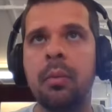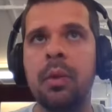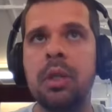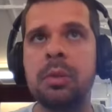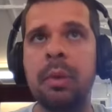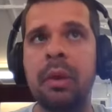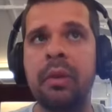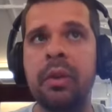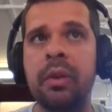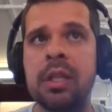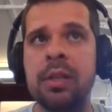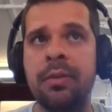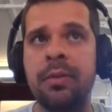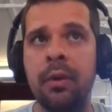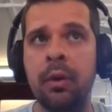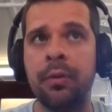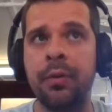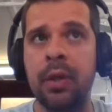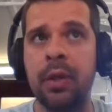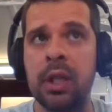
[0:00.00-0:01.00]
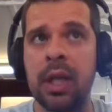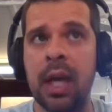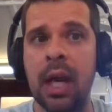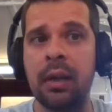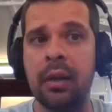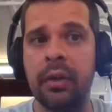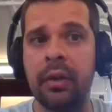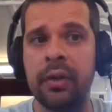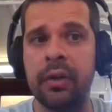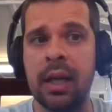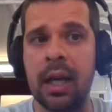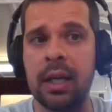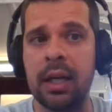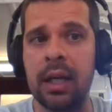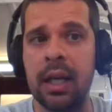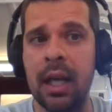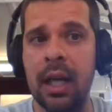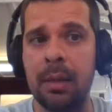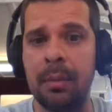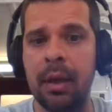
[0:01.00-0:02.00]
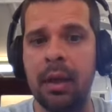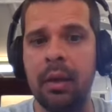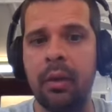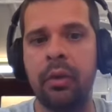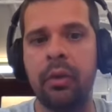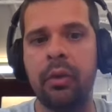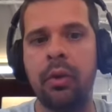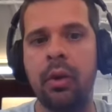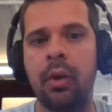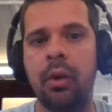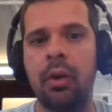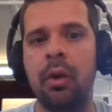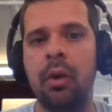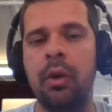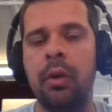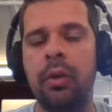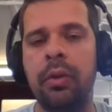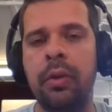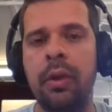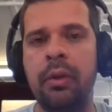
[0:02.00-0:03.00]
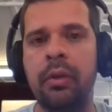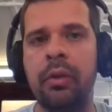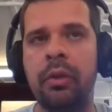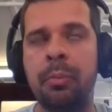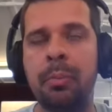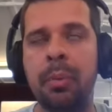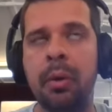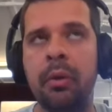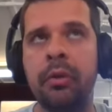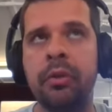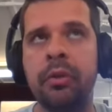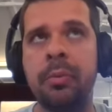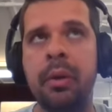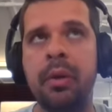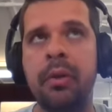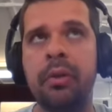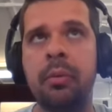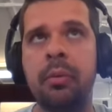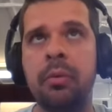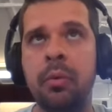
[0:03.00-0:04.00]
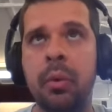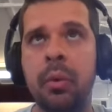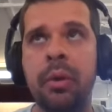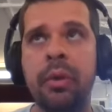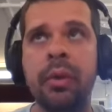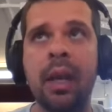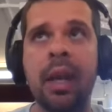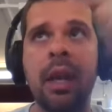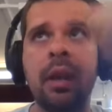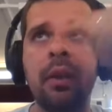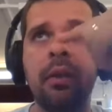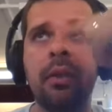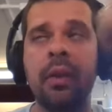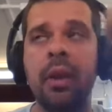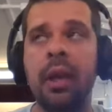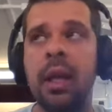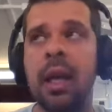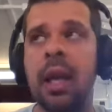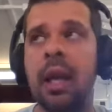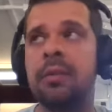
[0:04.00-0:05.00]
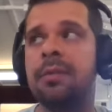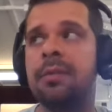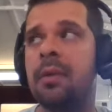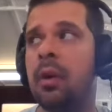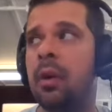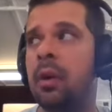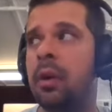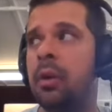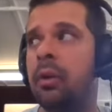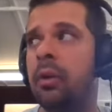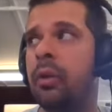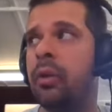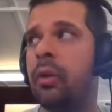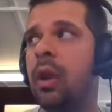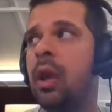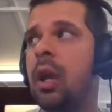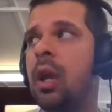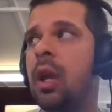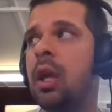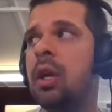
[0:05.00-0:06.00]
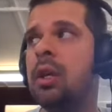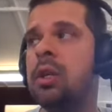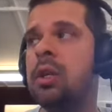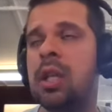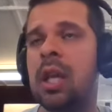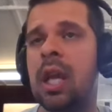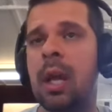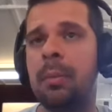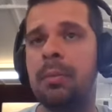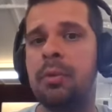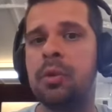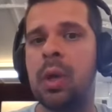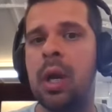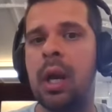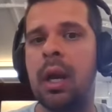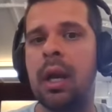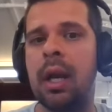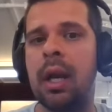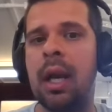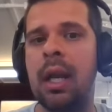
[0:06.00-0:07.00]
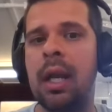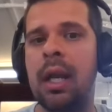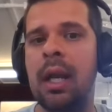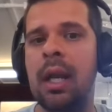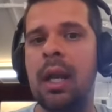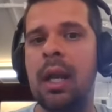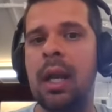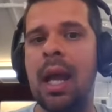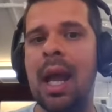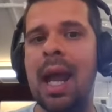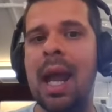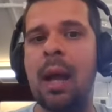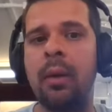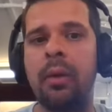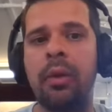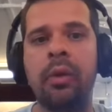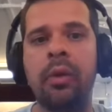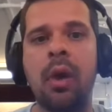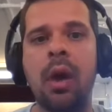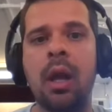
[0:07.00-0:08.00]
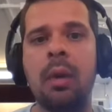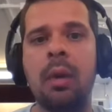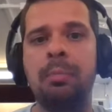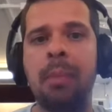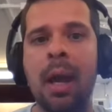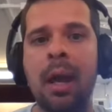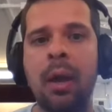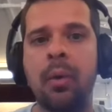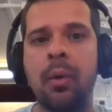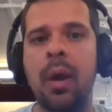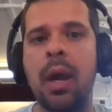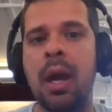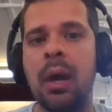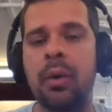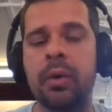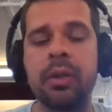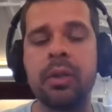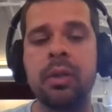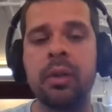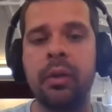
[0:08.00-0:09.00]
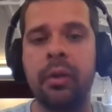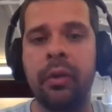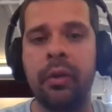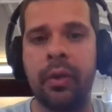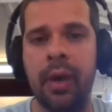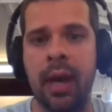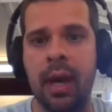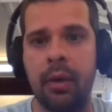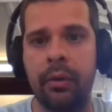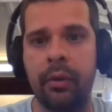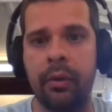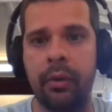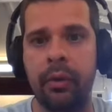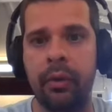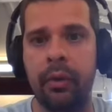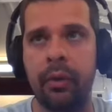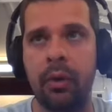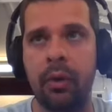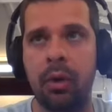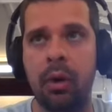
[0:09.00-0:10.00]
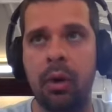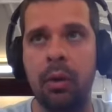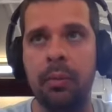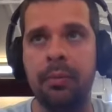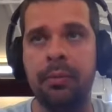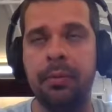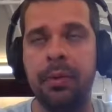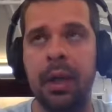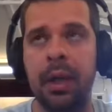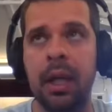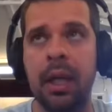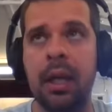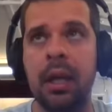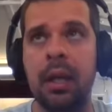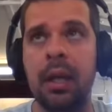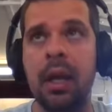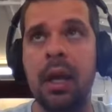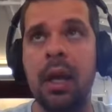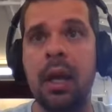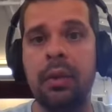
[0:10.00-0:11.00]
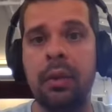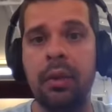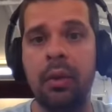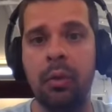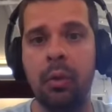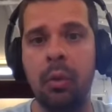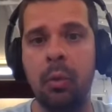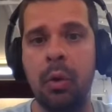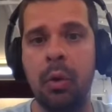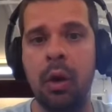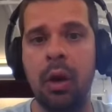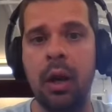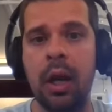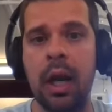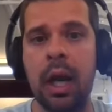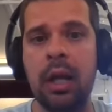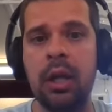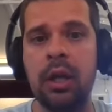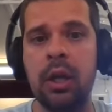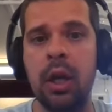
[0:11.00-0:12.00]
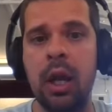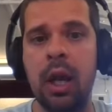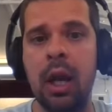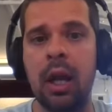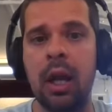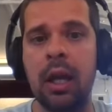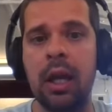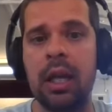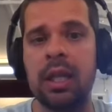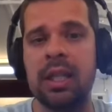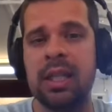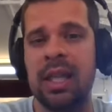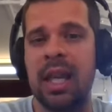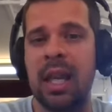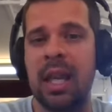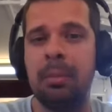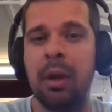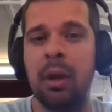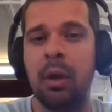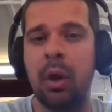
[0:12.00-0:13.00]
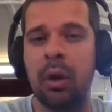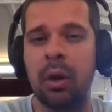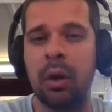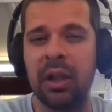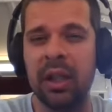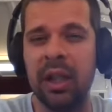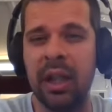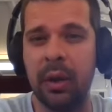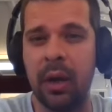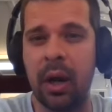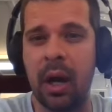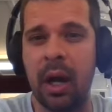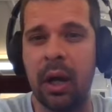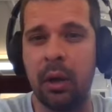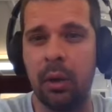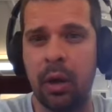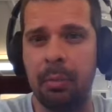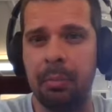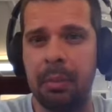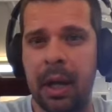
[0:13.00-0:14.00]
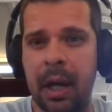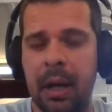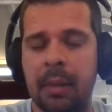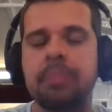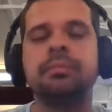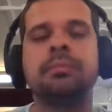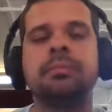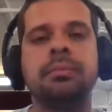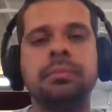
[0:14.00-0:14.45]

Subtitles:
which makes it difficult for you to understand and hear me. So this is supposed to be some noise cancelling headphones to help drown out any outside background sounds. So hopefully this will work and you get to hear me a lot clearer and a lot better.